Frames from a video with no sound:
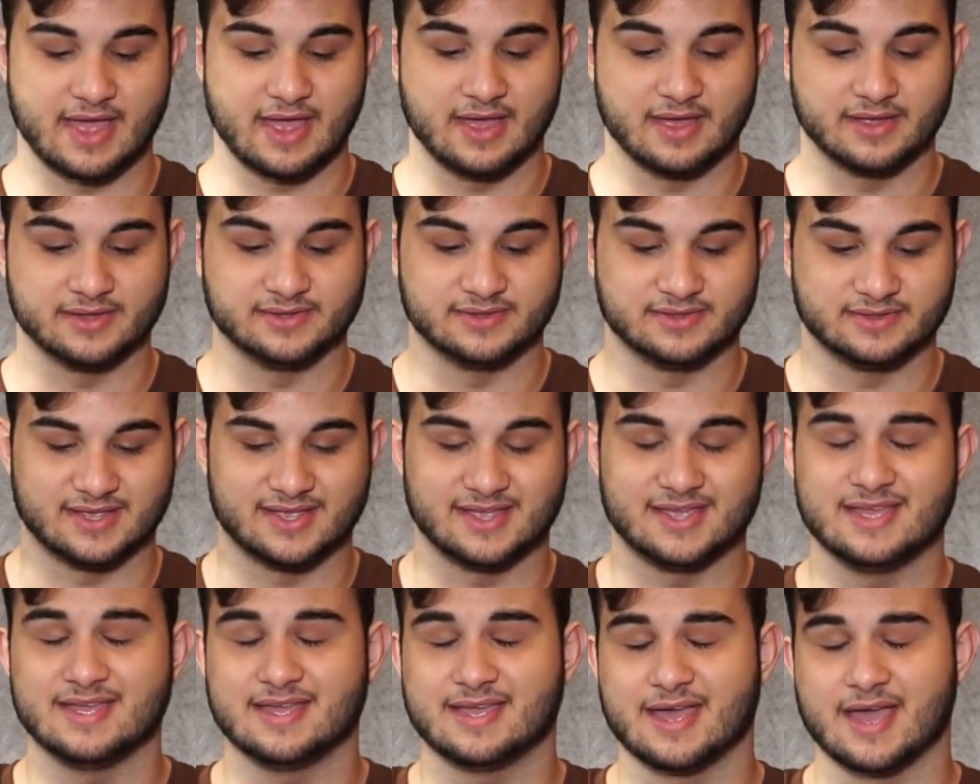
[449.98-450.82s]
and the
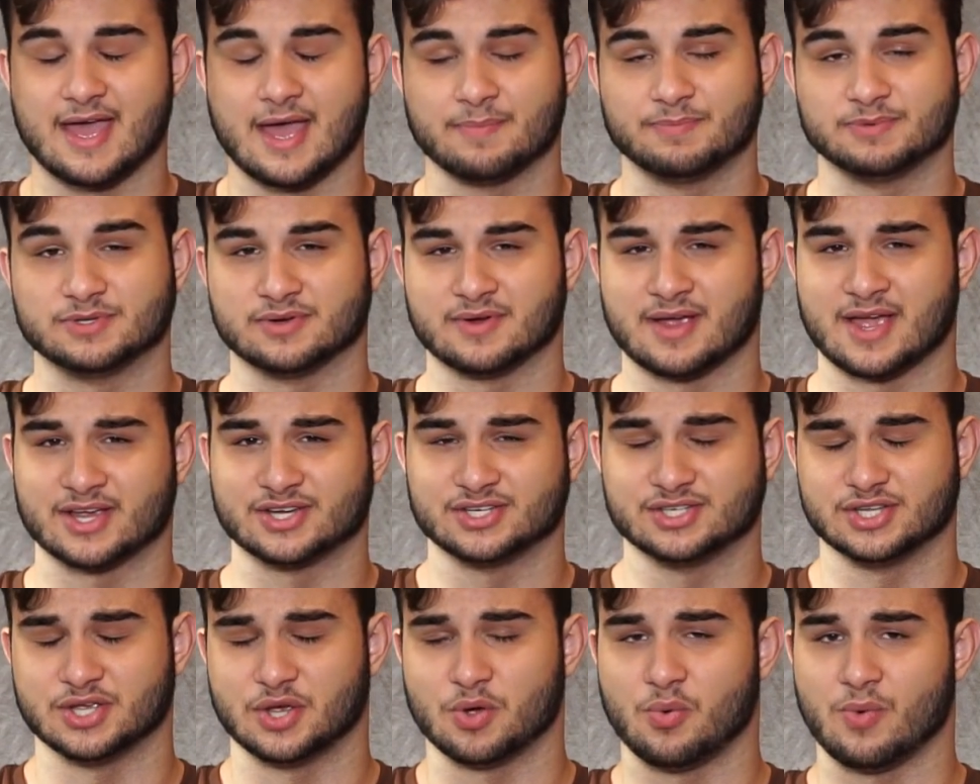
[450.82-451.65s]
keycaps are
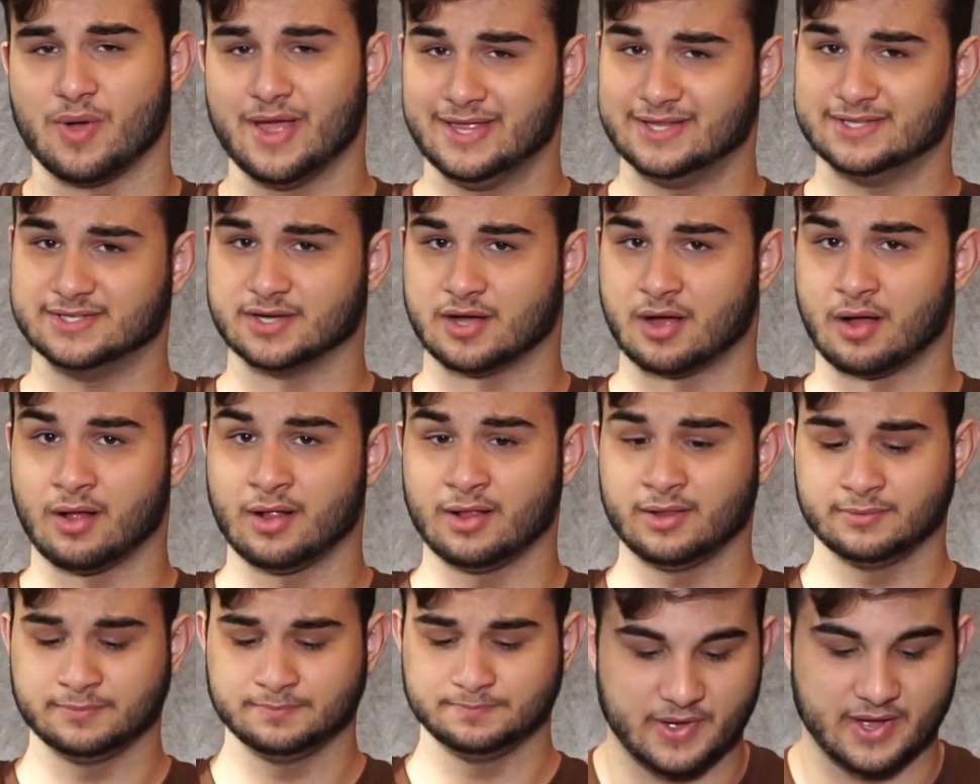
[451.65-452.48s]
actually quite
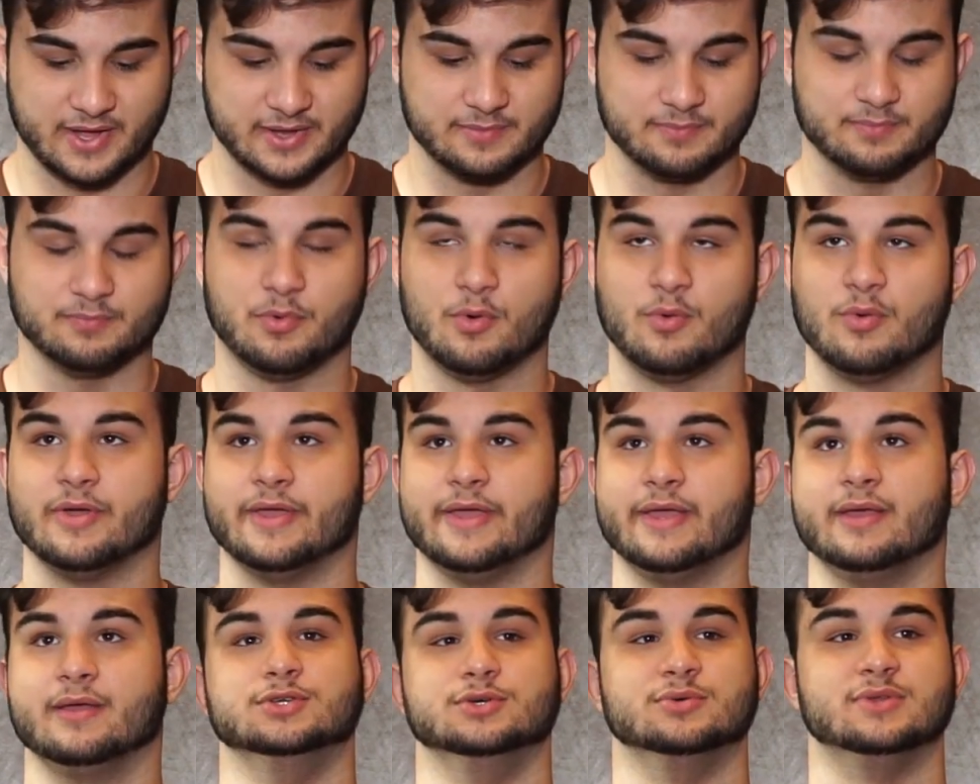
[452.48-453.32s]
tall, but
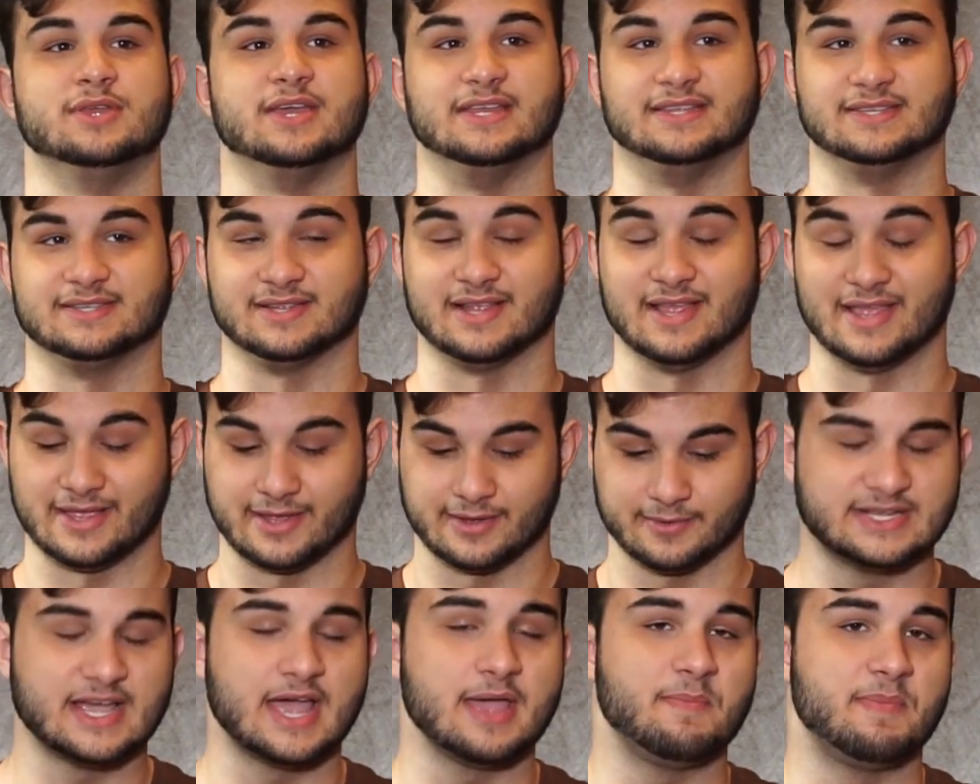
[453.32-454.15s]
boy, dude, it's
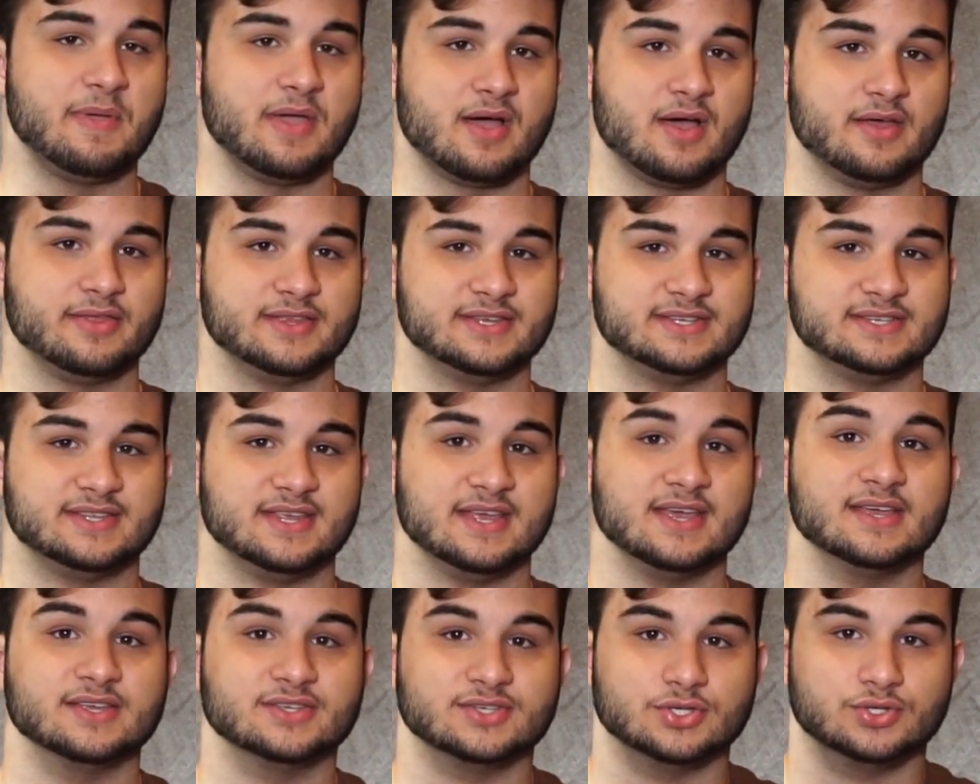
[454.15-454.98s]
like typing on this
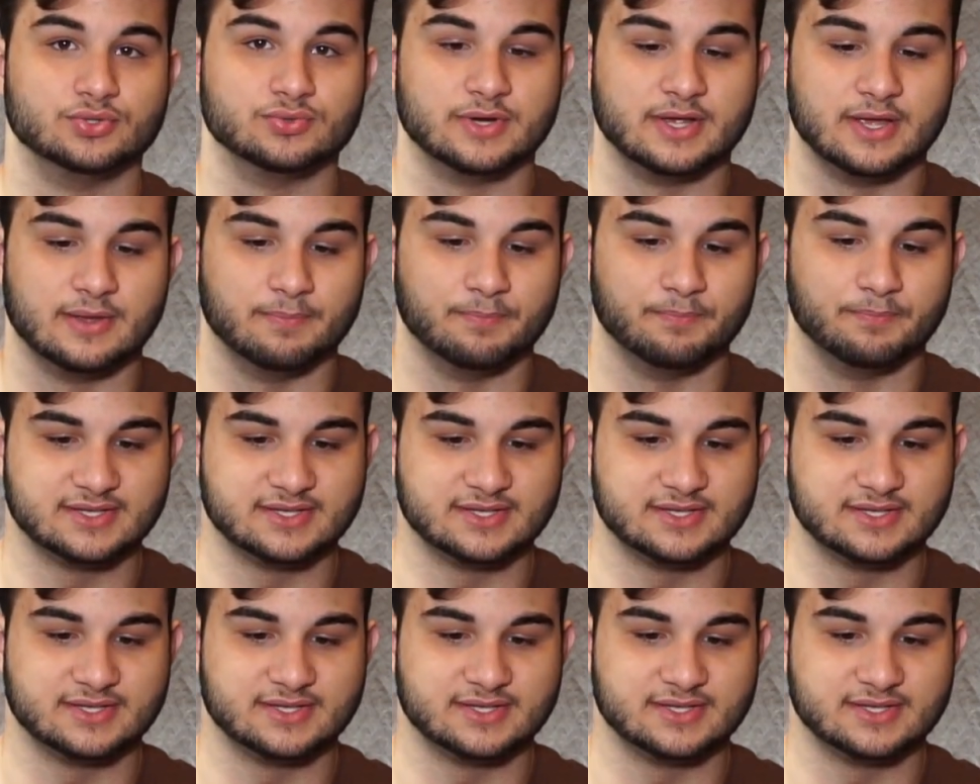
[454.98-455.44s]
thing is a dream.